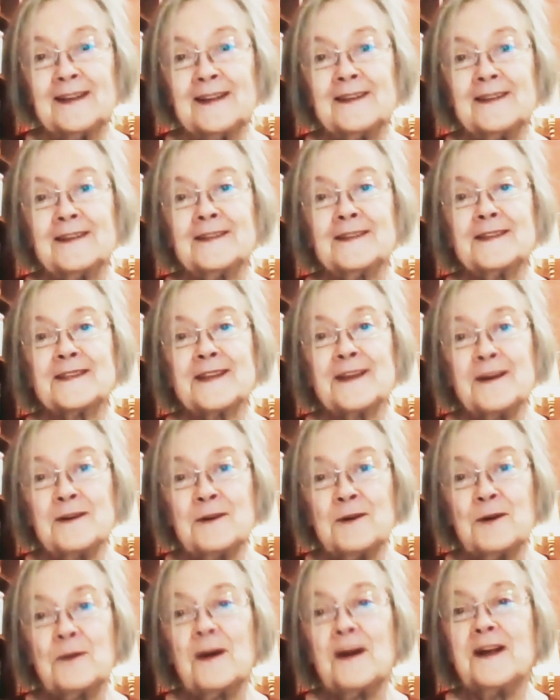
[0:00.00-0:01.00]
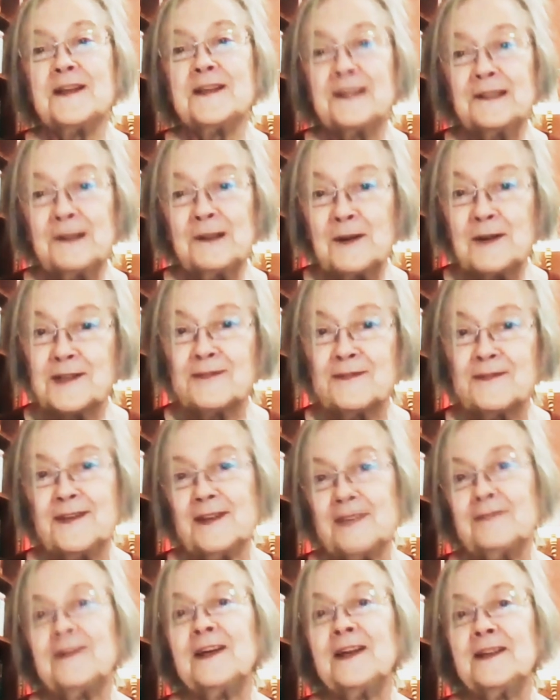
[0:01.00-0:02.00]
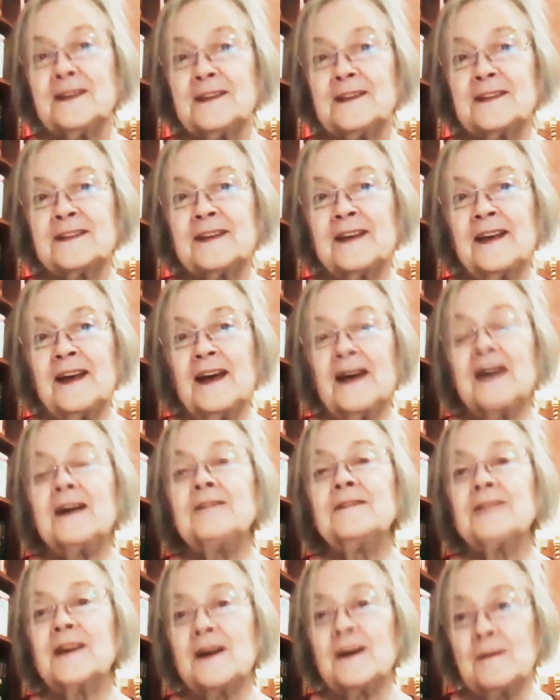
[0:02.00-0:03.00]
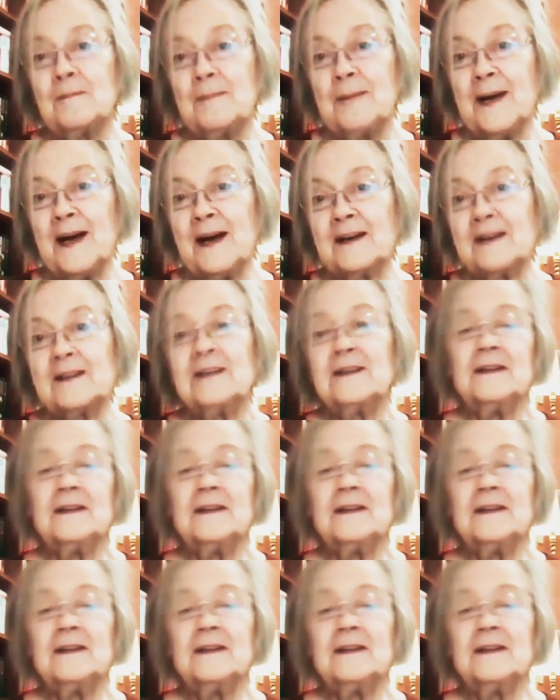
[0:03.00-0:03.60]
And so quite a lot of the events have come back